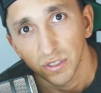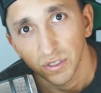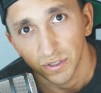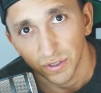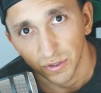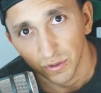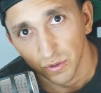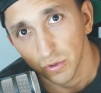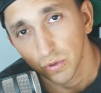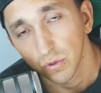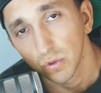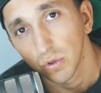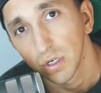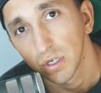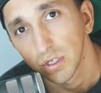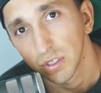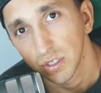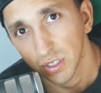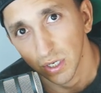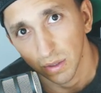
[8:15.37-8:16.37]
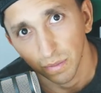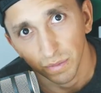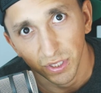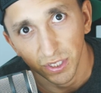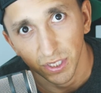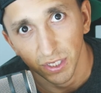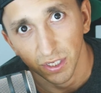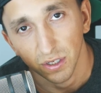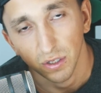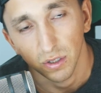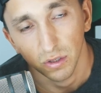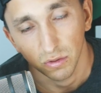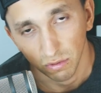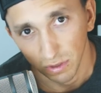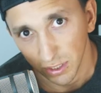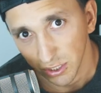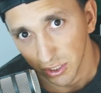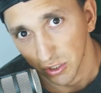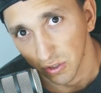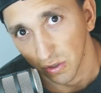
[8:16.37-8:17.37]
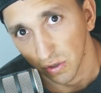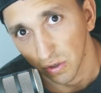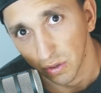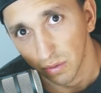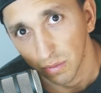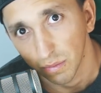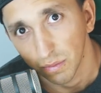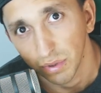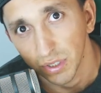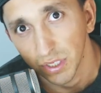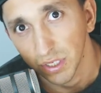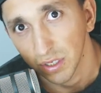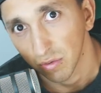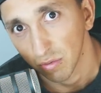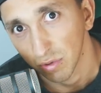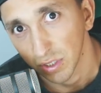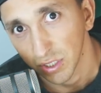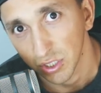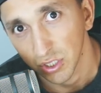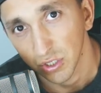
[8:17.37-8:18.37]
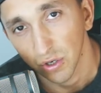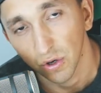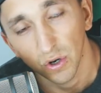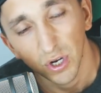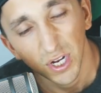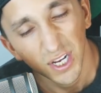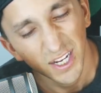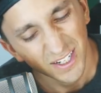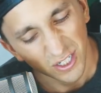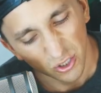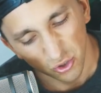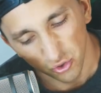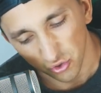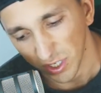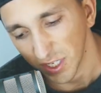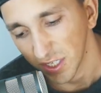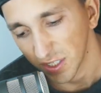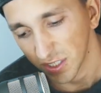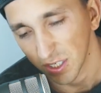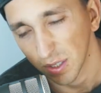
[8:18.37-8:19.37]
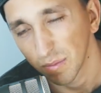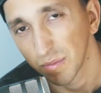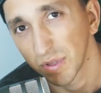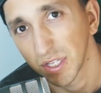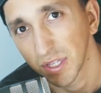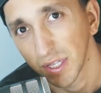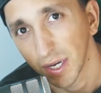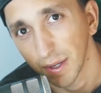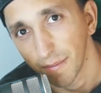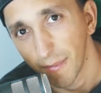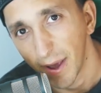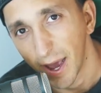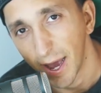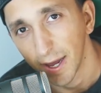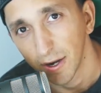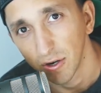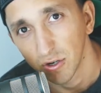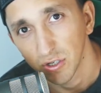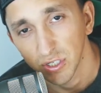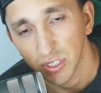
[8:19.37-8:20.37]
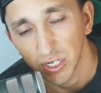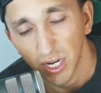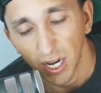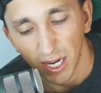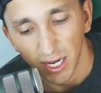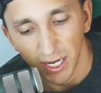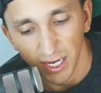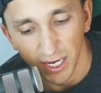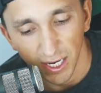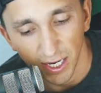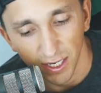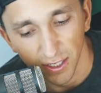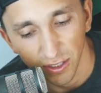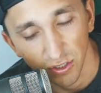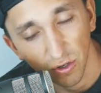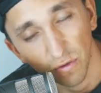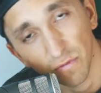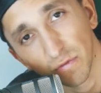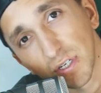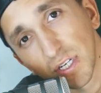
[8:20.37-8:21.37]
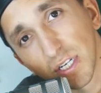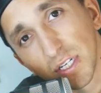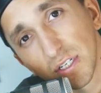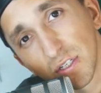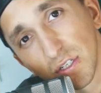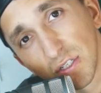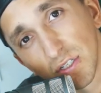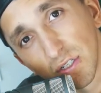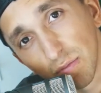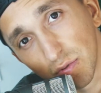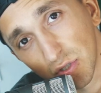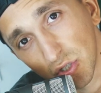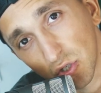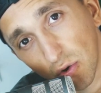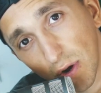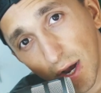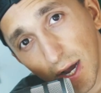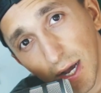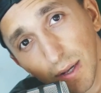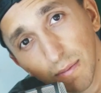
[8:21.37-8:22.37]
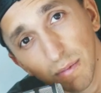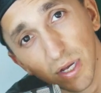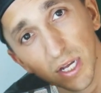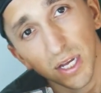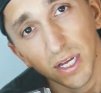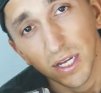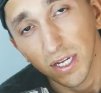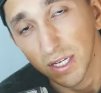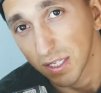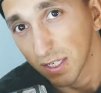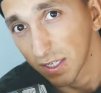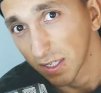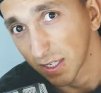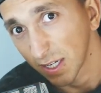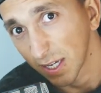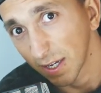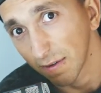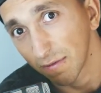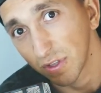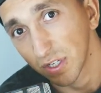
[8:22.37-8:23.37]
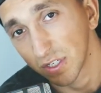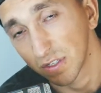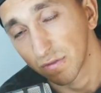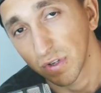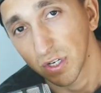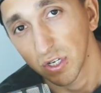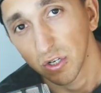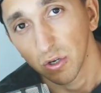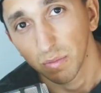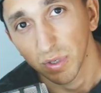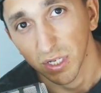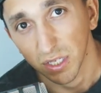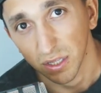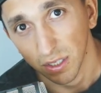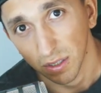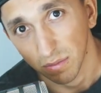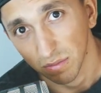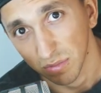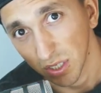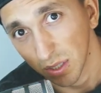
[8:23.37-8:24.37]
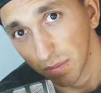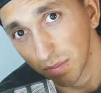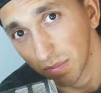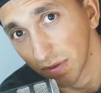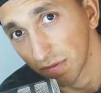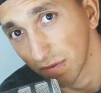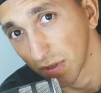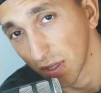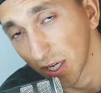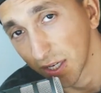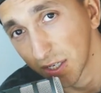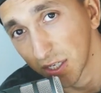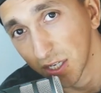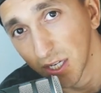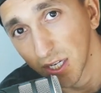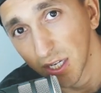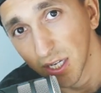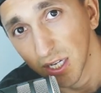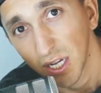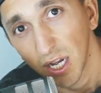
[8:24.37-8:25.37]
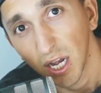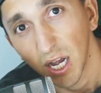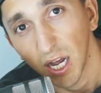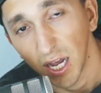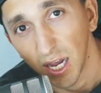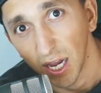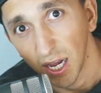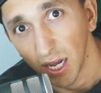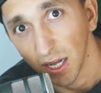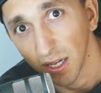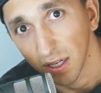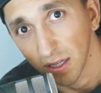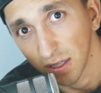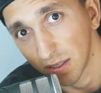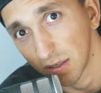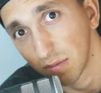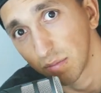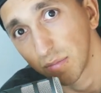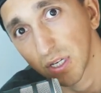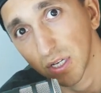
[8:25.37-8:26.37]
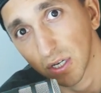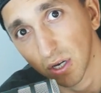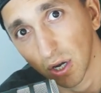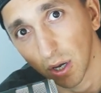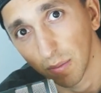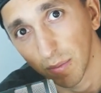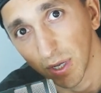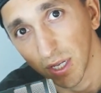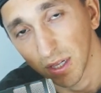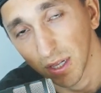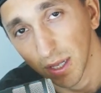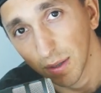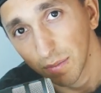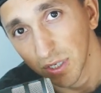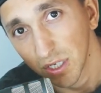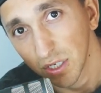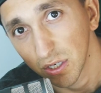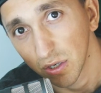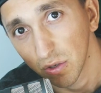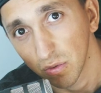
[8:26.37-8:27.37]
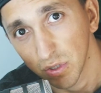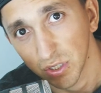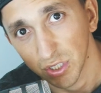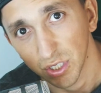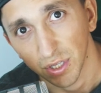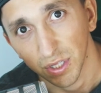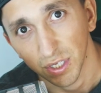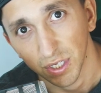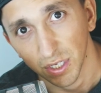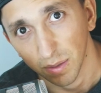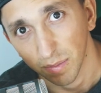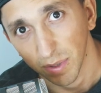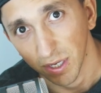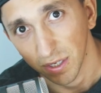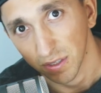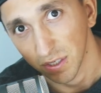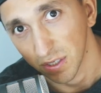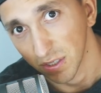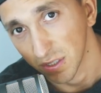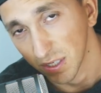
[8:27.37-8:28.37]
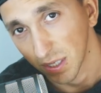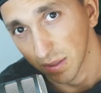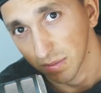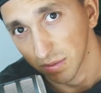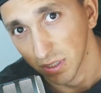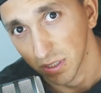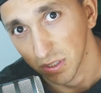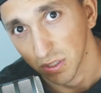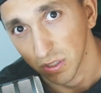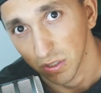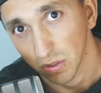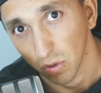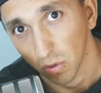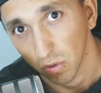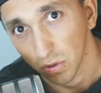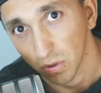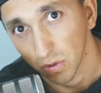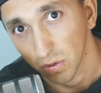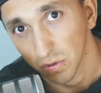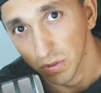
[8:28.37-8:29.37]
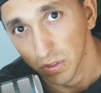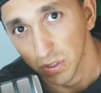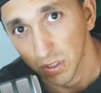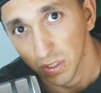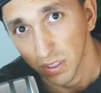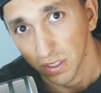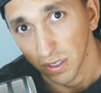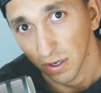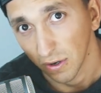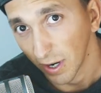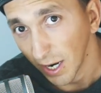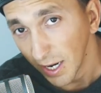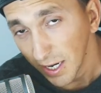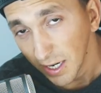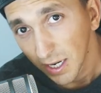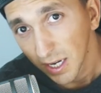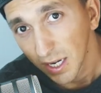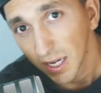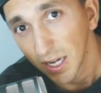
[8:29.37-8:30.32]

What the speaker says: do something original. Be original. Create something that matters. And don't forget to subscribe. Give this video a big thumbs up if you like it. And leave me a comment. Let me know what you think about these types of tutorials. All right?